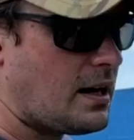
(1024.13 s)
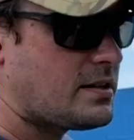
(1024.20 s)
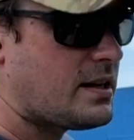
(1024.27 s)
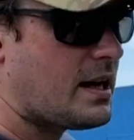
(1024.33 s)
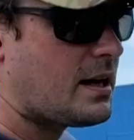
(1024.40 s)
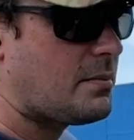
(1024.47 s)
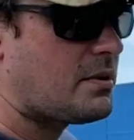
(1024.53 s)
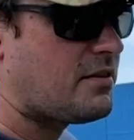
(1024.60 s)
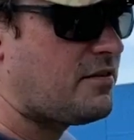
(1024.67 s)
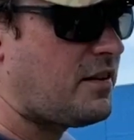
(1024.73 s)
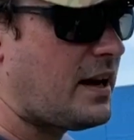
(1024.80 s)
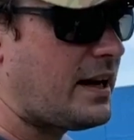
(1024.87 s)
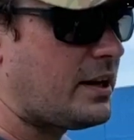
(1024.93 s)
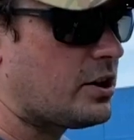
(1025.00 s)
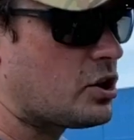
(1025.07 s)
and I'm gonna
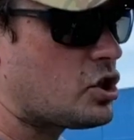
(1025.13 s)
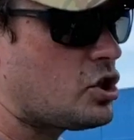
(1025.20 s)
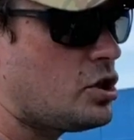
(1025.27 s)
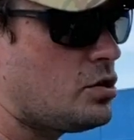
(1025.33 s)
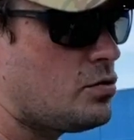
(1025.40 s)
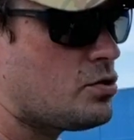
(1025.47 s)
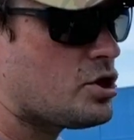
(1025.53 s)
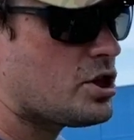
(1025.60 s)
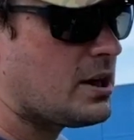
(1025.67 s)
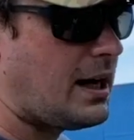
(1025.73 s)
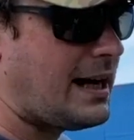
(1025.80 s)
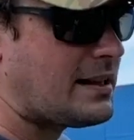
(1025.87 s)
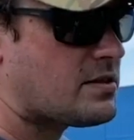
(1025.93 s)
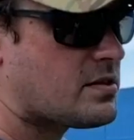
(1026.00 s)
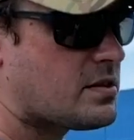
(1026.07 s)
fire 2
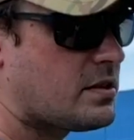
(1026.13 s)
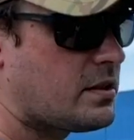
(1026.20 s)
shots.